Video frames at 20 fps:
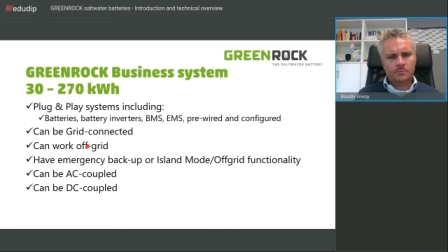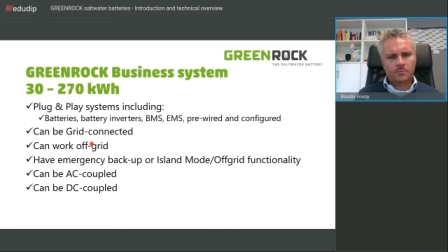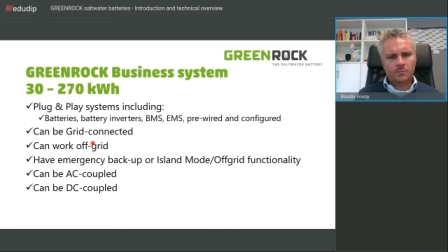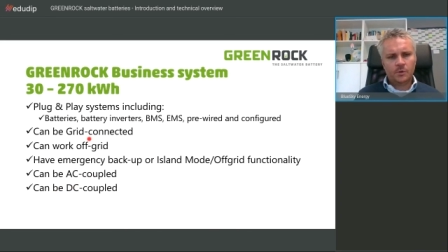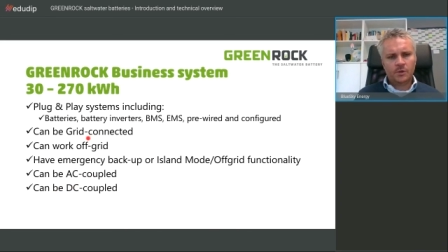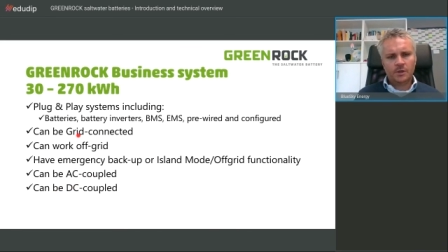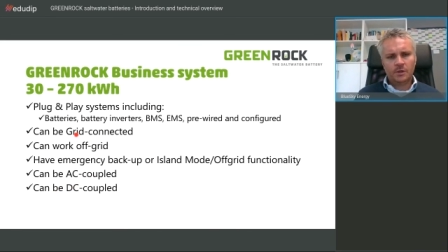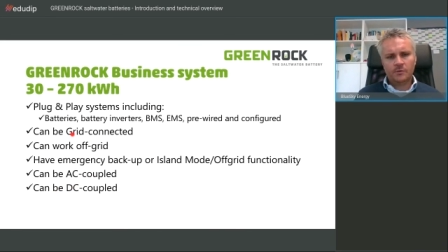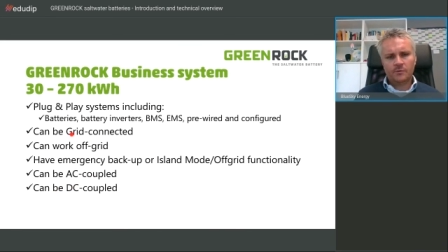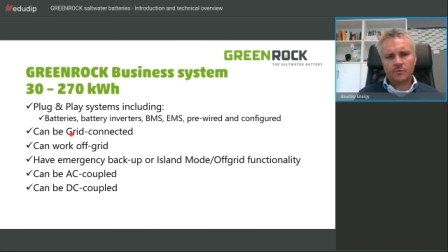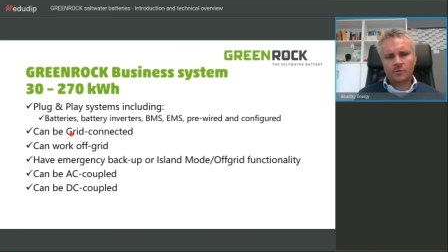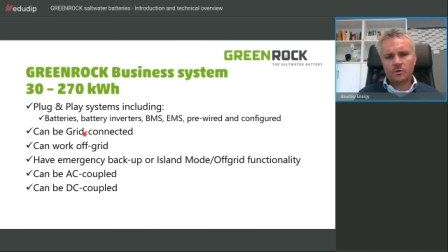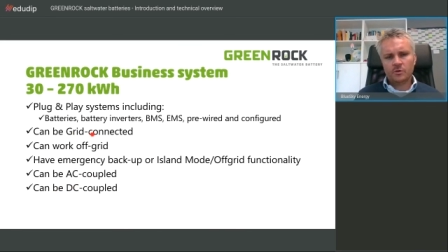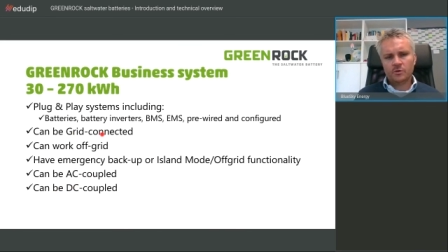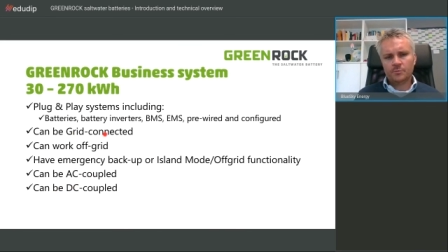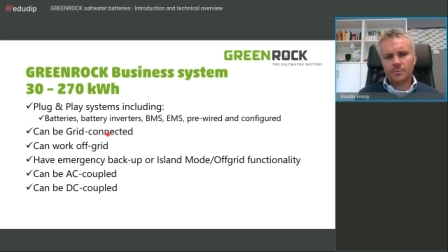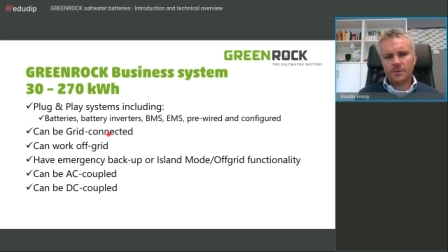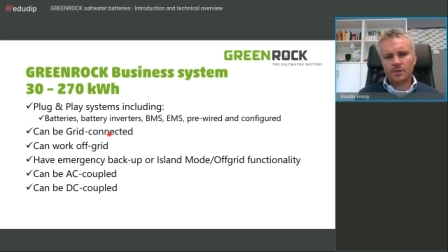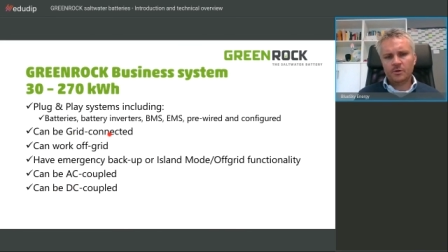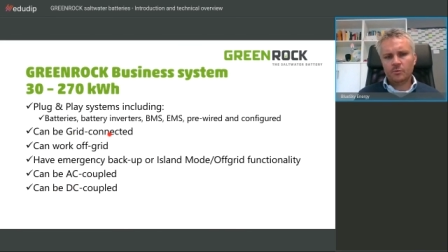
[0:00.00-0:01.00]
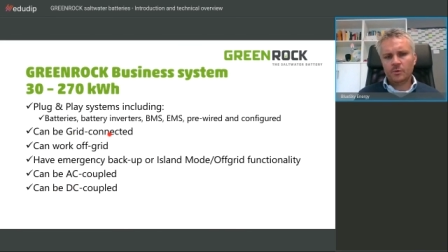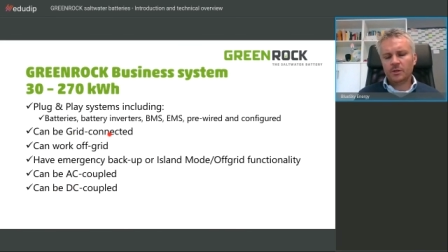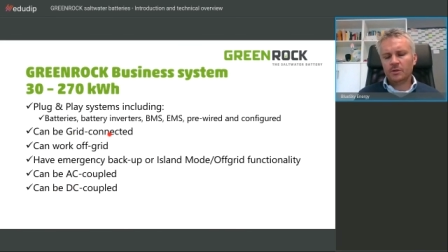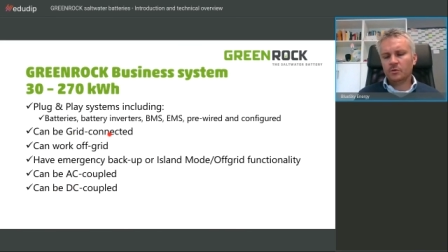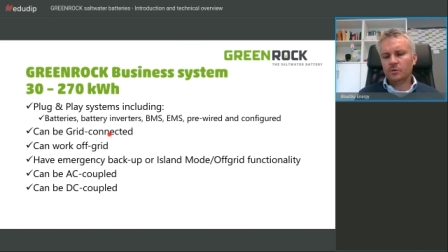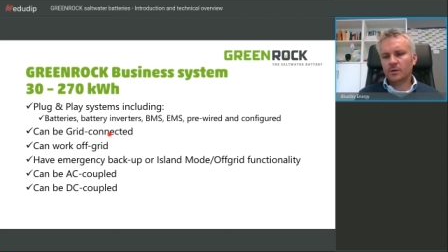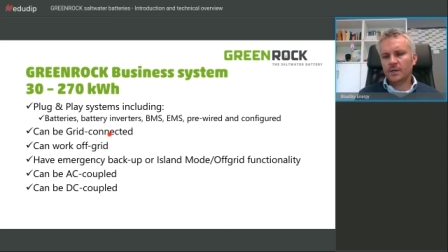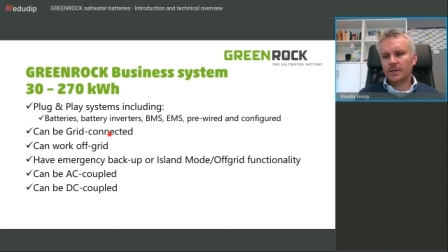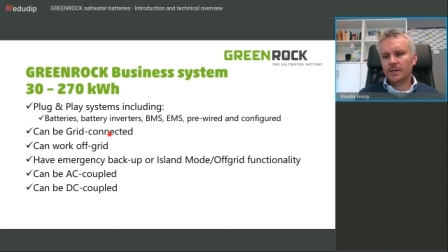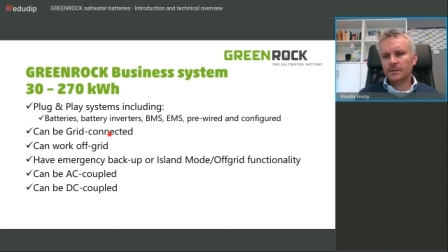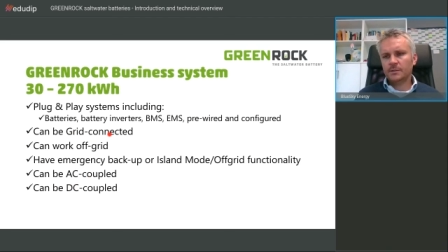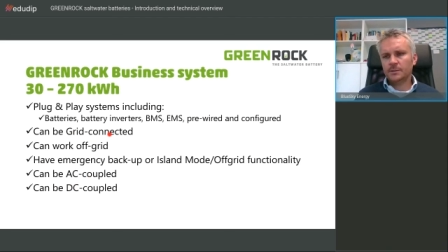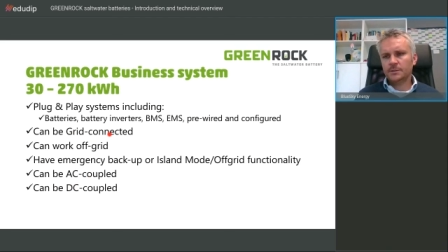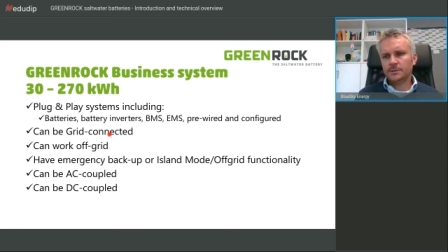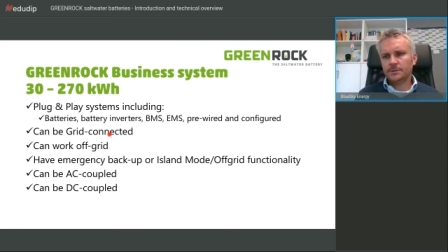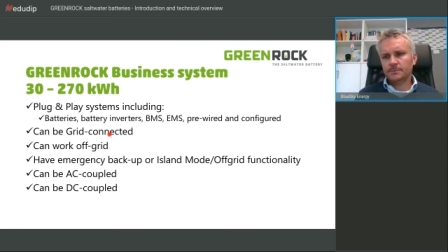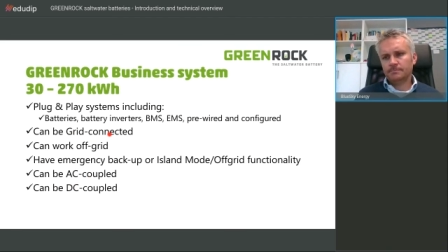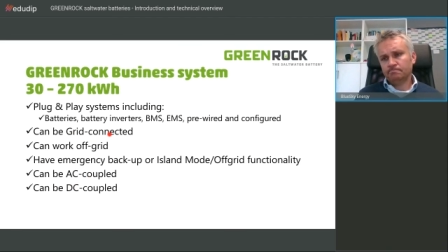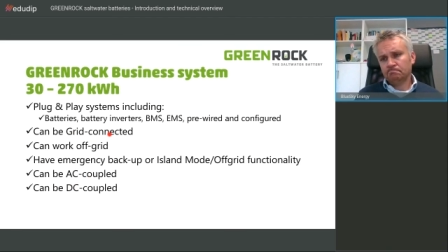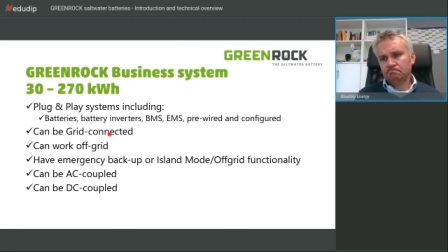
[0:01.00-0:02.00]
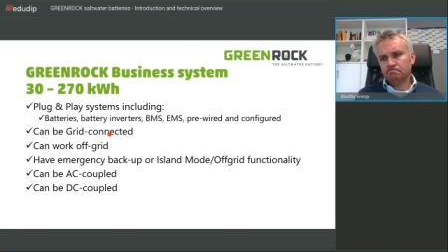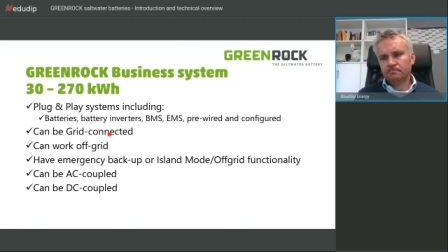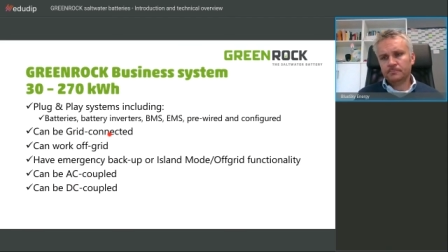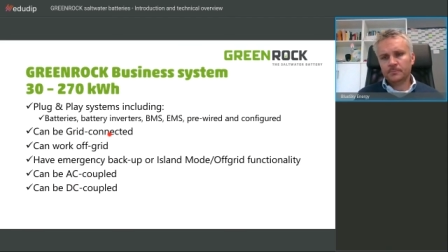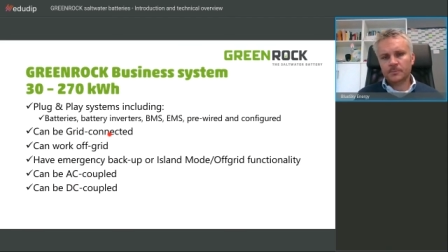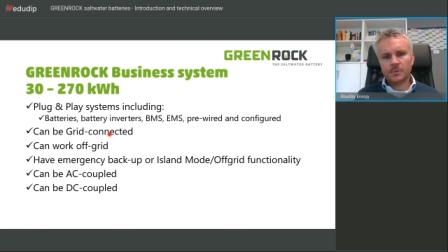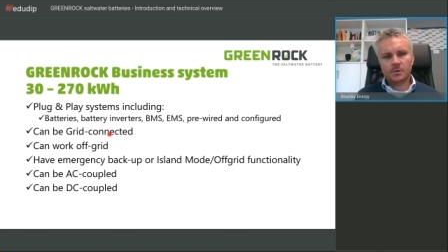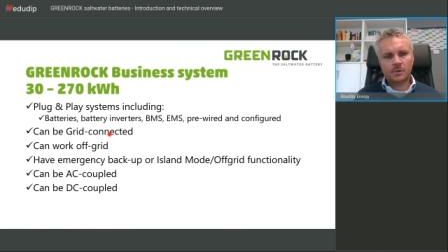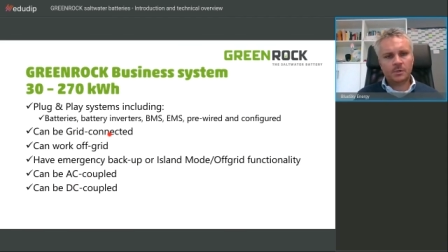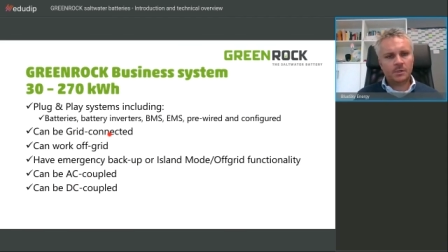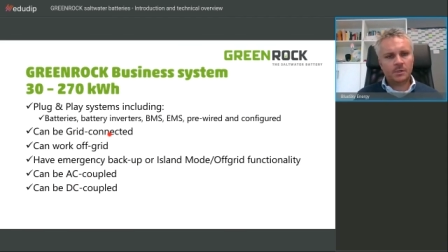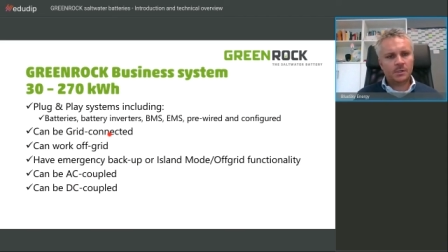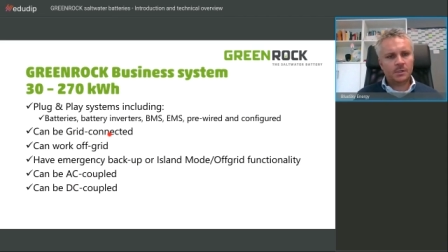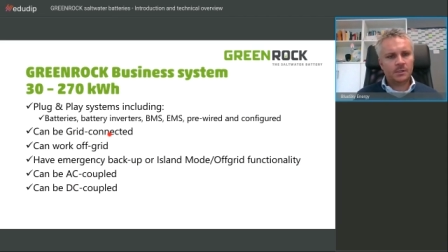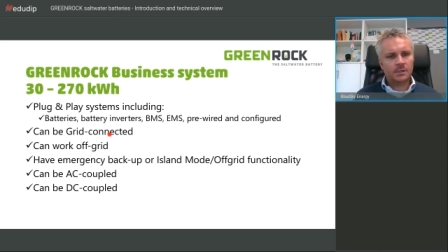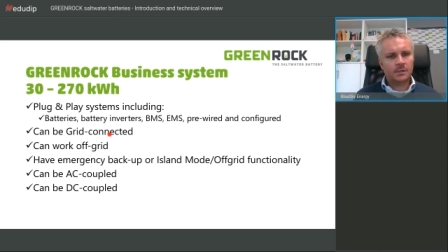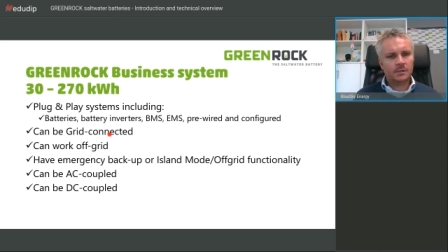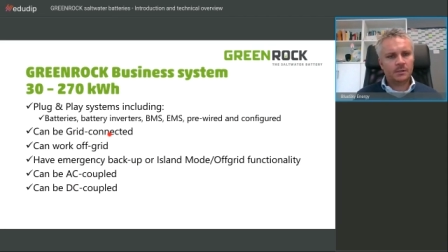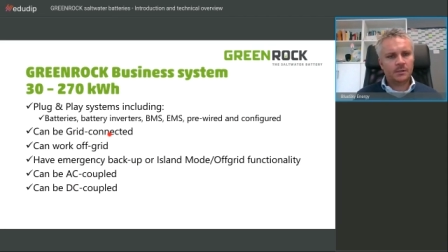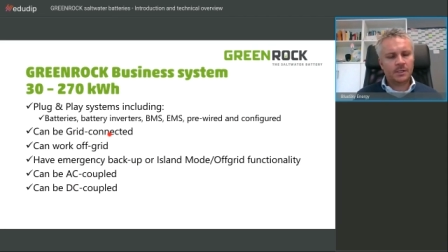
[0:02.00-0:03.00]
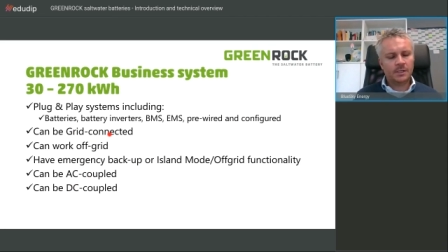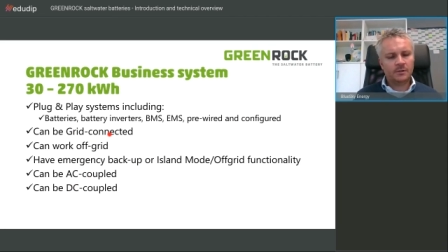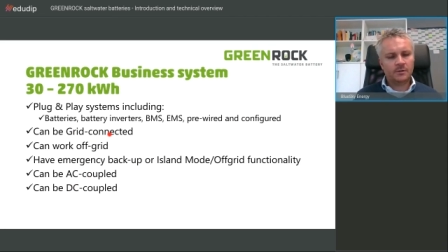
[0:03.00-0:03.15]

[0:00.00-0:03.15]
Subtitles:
That is how we do it in Europe all the time.